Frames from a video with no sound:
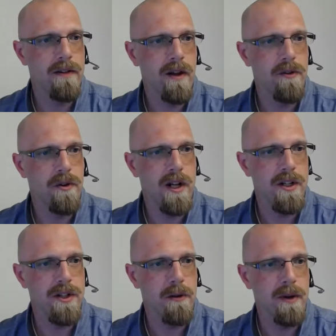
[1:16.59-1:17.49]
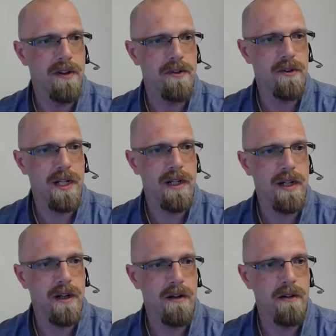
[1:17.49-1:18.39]
I'll try to share my screen
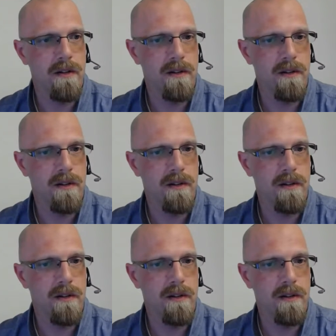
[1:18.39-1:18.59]
here.